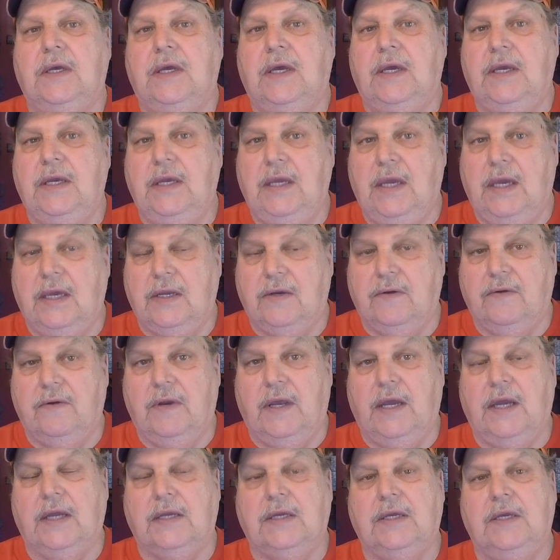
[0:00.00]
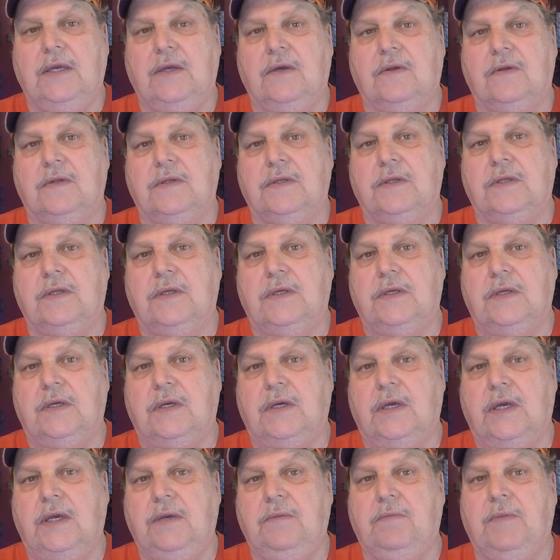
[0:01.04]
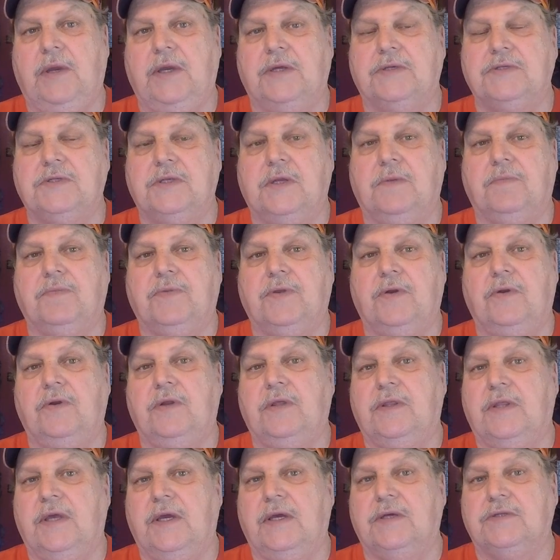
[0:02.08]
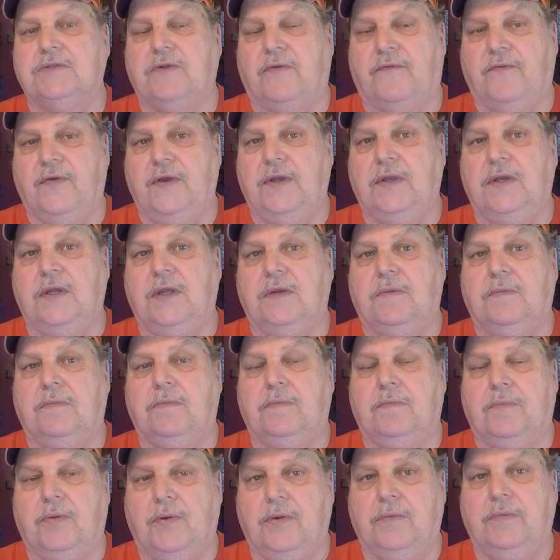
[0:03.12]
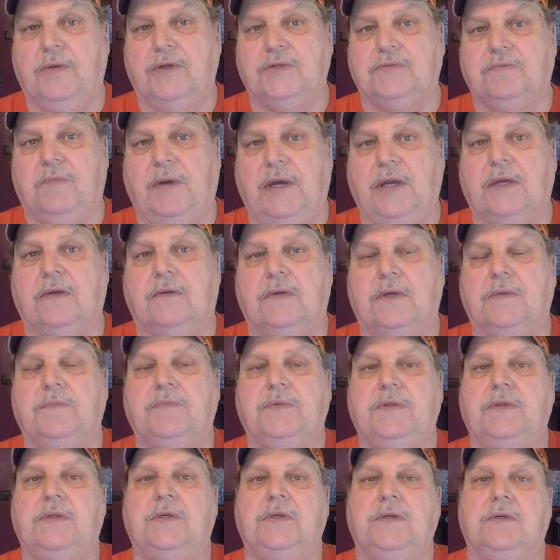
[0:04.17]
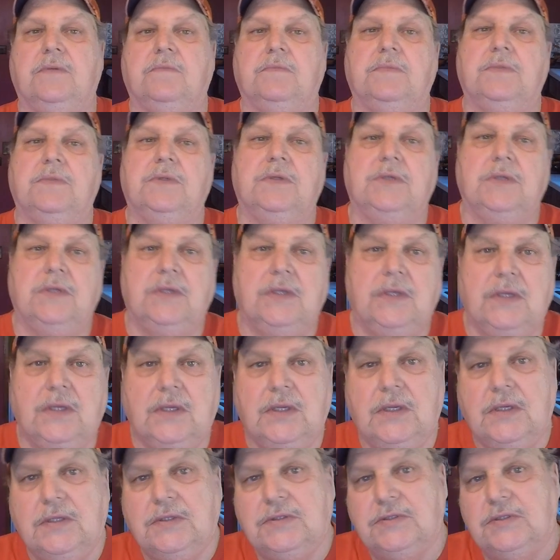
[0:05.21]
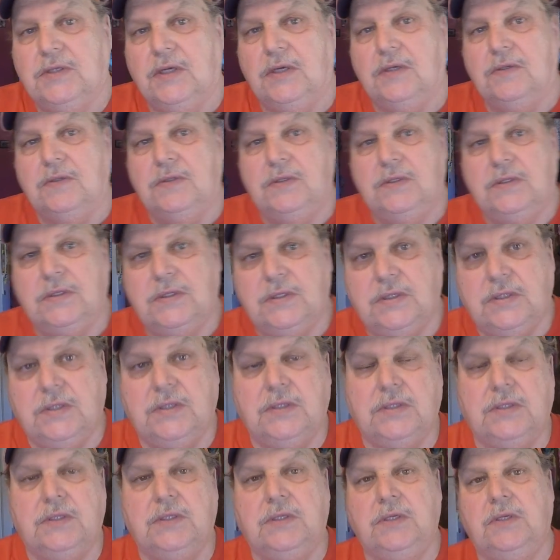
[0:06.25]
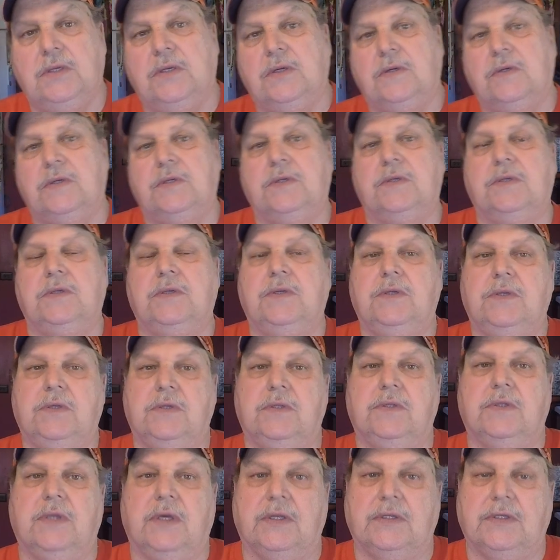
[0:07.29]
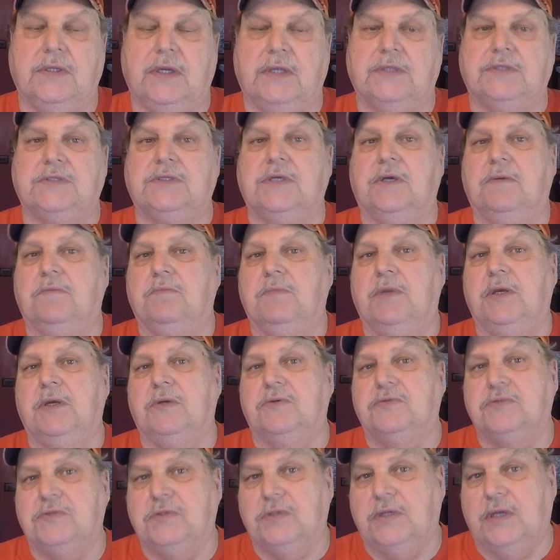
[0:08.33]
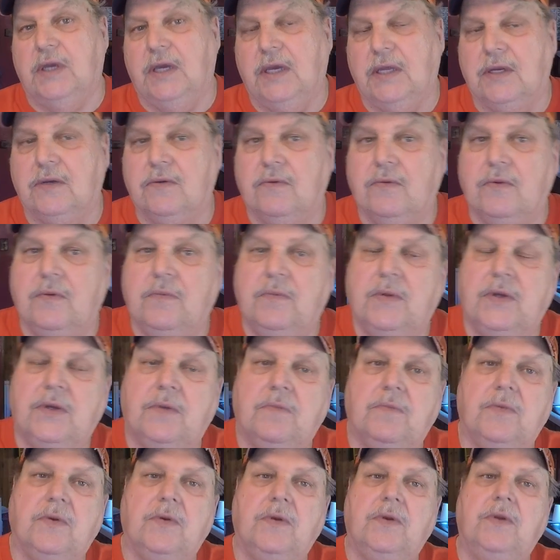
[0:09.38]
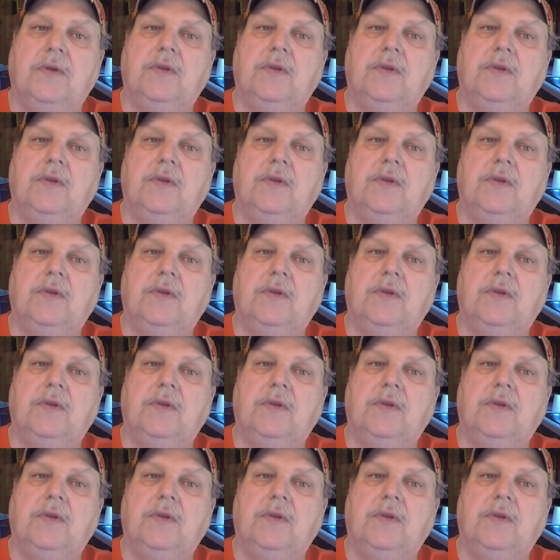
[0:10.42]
He had a dry kiln and he messed up 30,000 feet and it pretty much bankrupted him. So, you know, that's something else to kind of remember.